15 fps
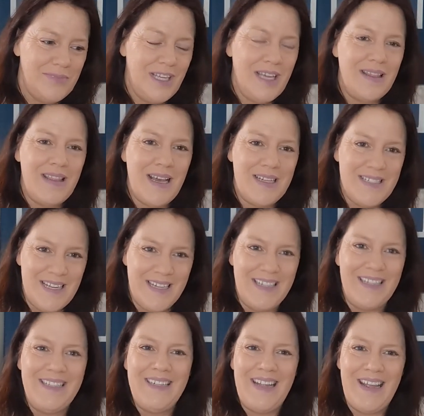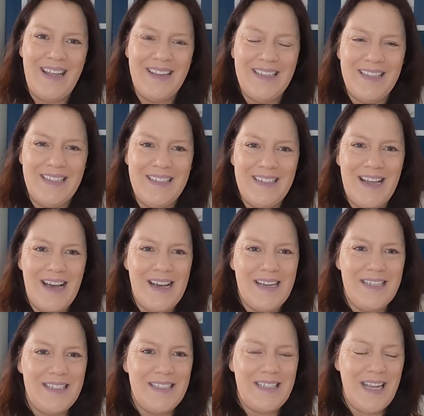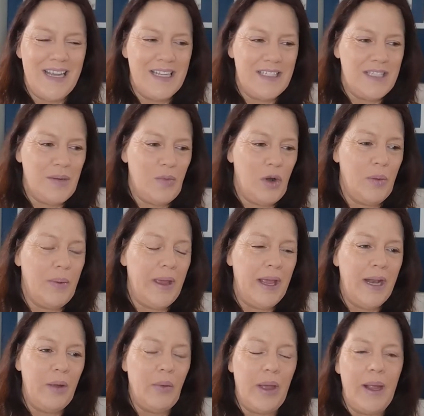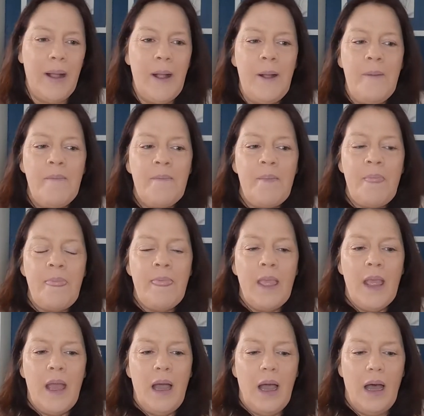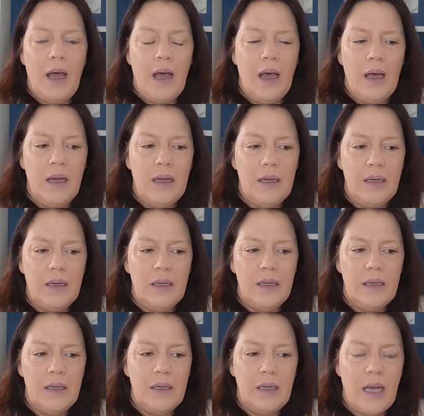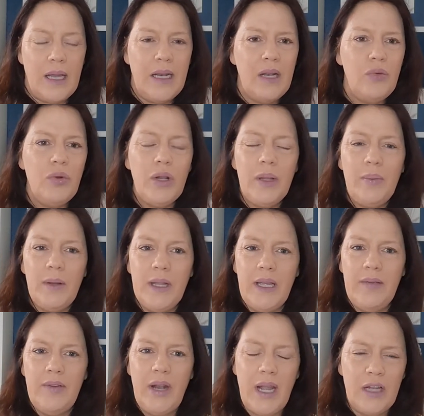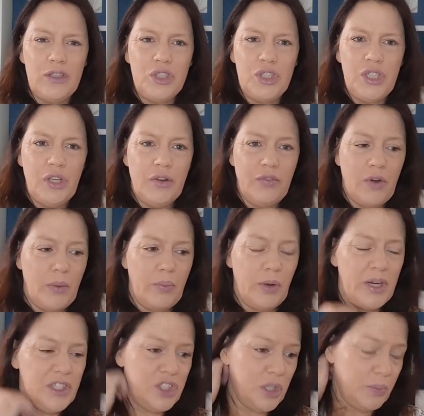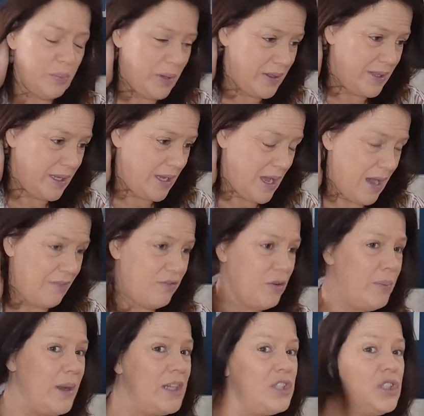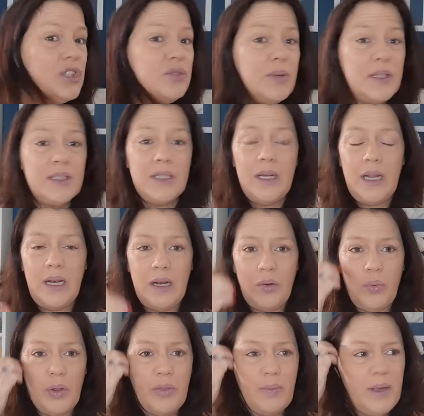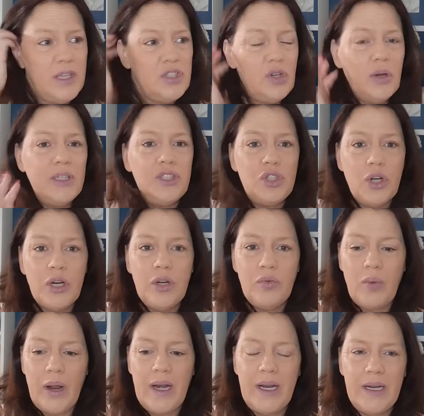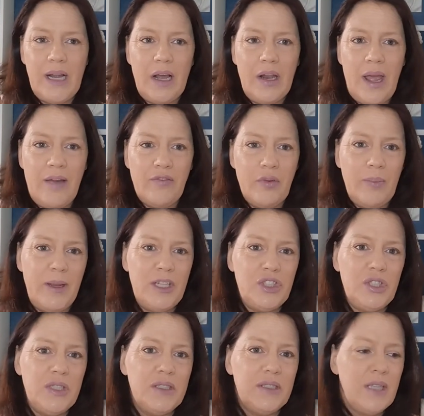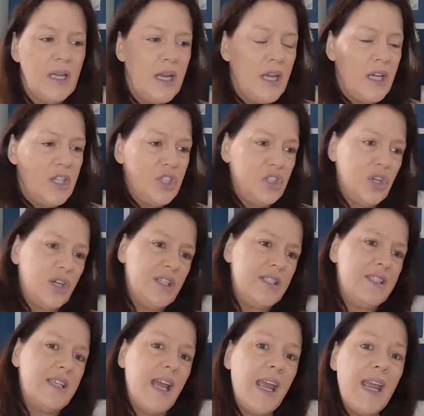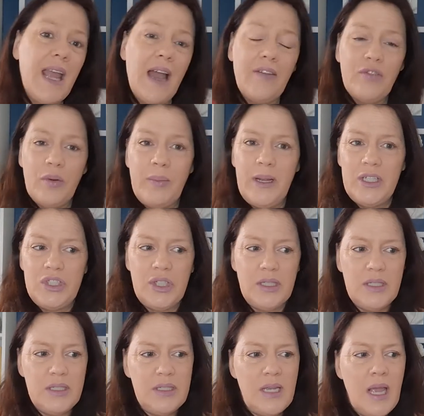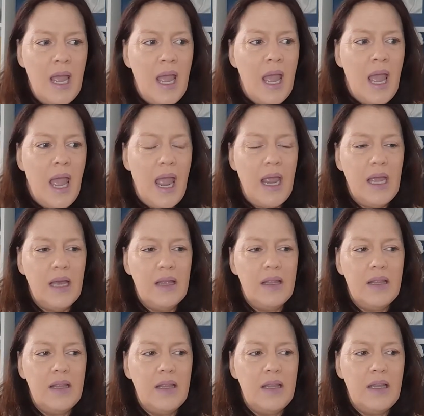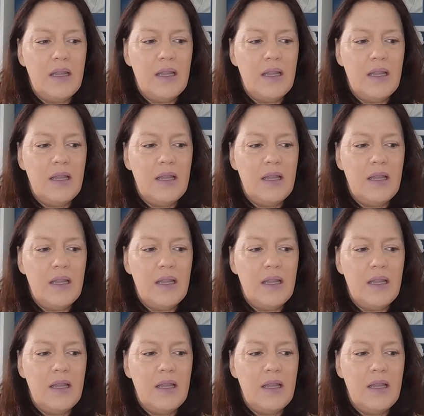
get that done and then uh, take it somewhere. But anyway, uh, I didn't really believe in energy or vibration, but the affirmations resonated with me. So I started writing down affirmations, started saying affirmations, and